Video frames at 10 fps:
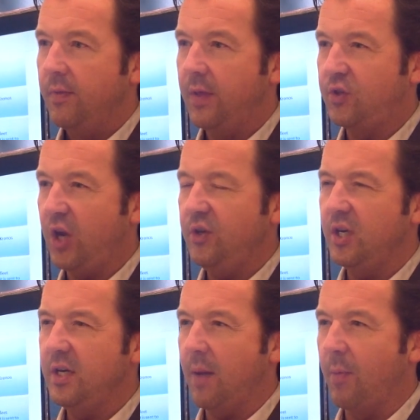the
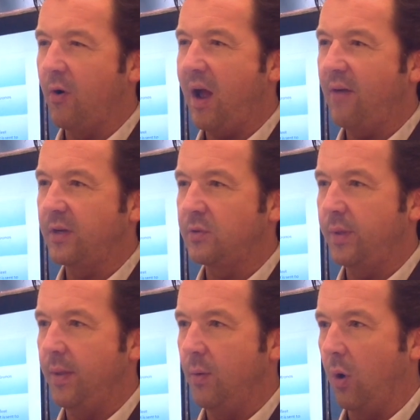changing demographics
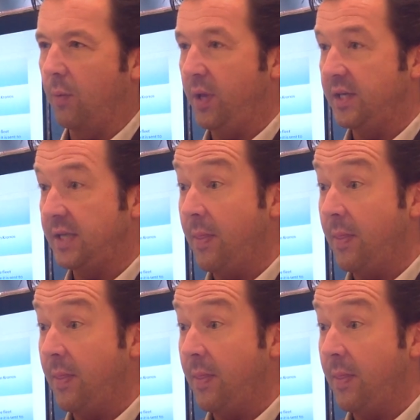within the workplace